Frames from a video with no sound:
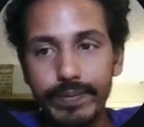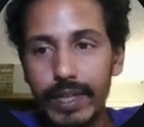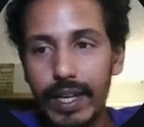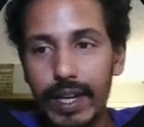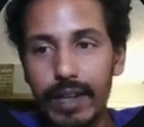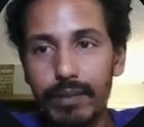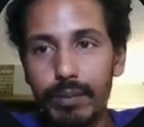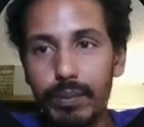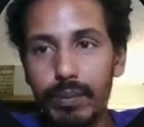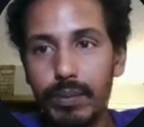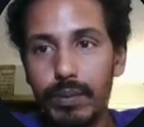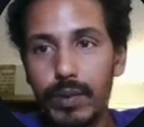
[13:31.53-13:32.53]
yeah,
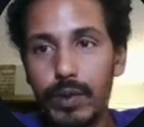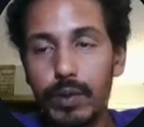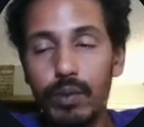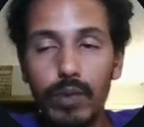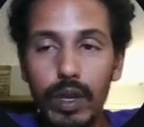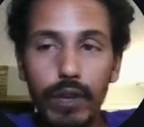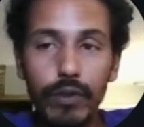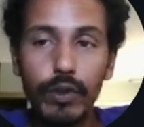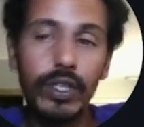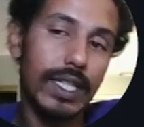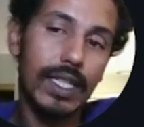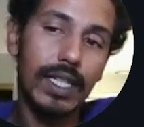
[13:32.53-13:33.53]
if you
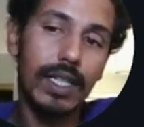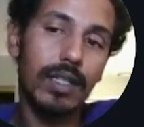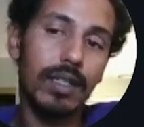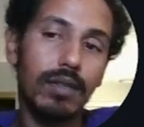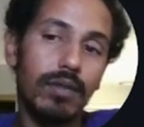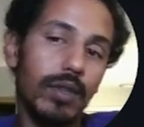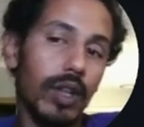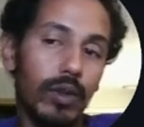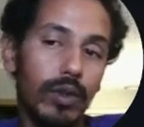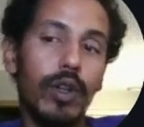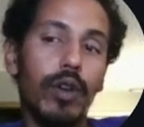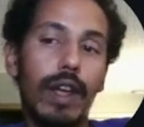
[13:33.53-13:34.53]
see this, you know,
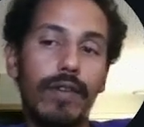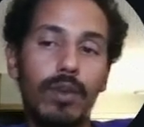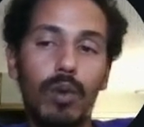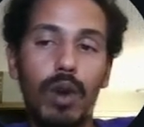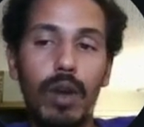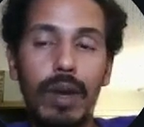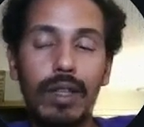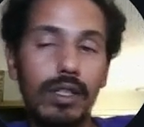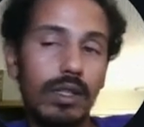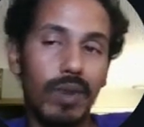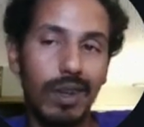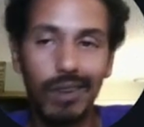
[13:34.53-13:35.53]
you don't have to worry about
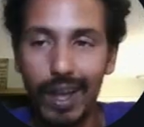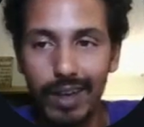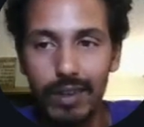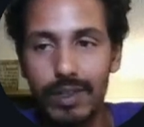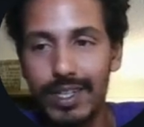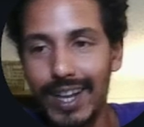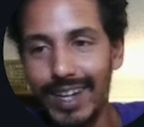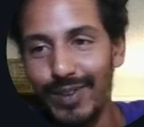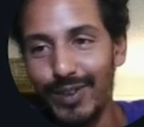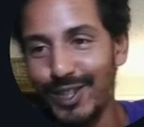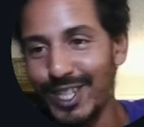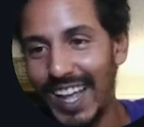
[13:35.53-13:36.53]
this, but I understand
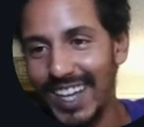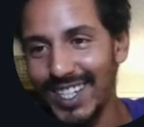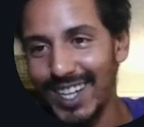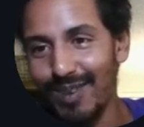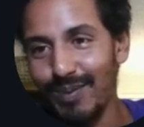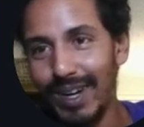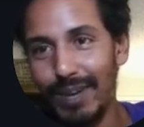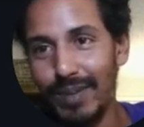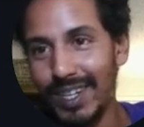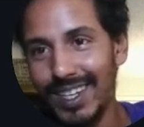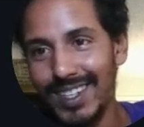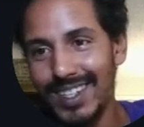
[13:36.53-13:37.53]
if you're sketched out by it,
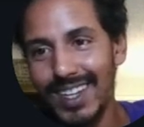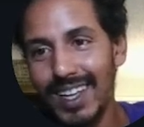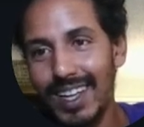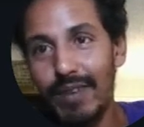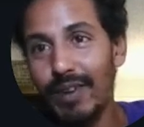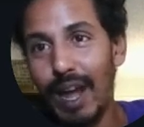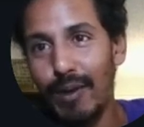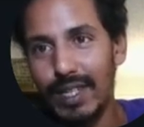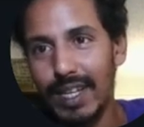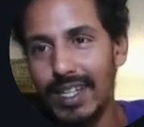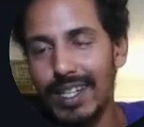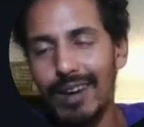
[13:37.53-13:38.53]
because even I was
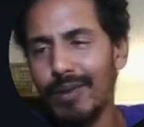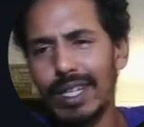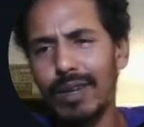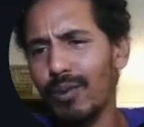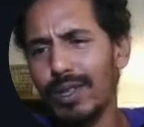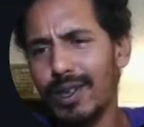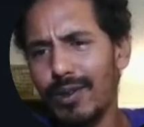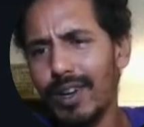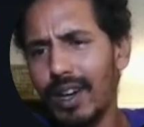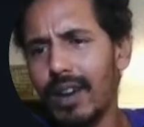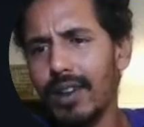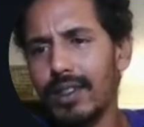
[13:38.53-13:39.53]
sketched out. I was like, what's
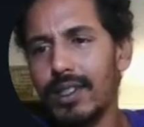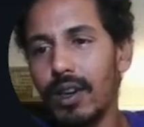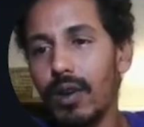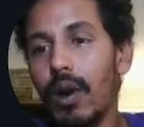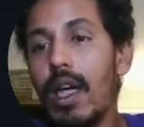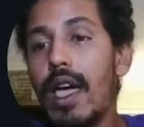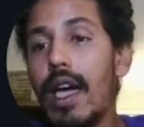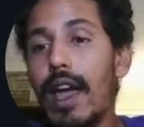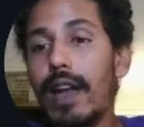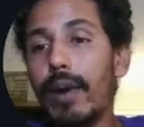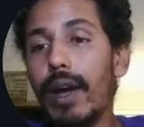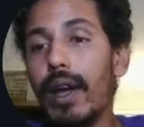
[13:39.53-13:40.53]
going on? So
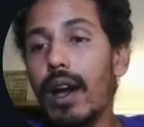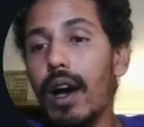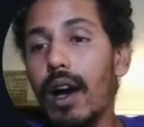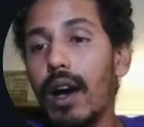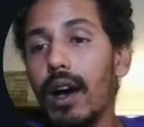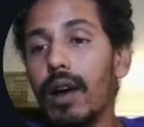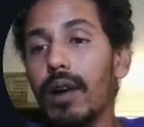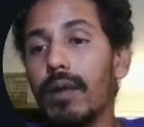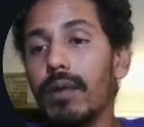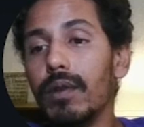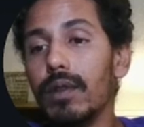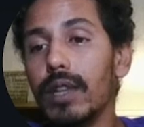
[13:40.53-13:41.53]
anyway,
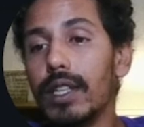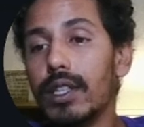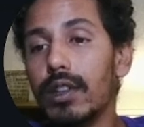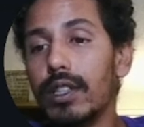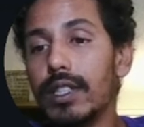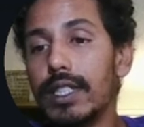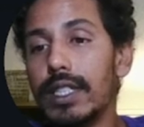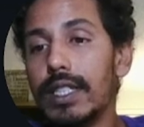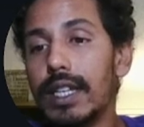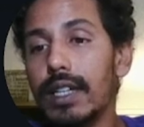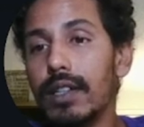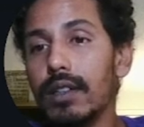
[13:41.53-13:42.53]
let's go to
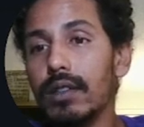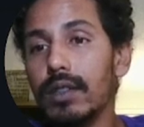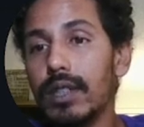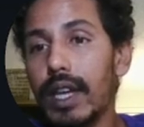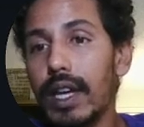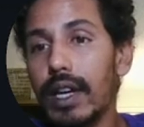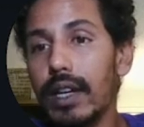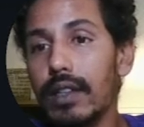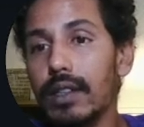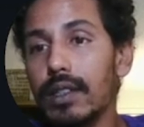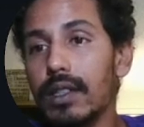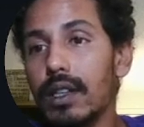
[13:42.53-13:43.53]
details
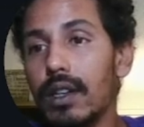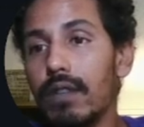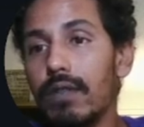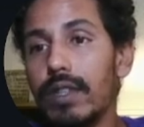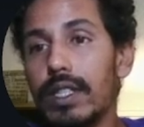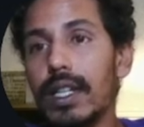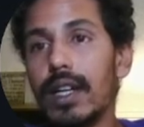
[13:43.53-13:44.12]
and visit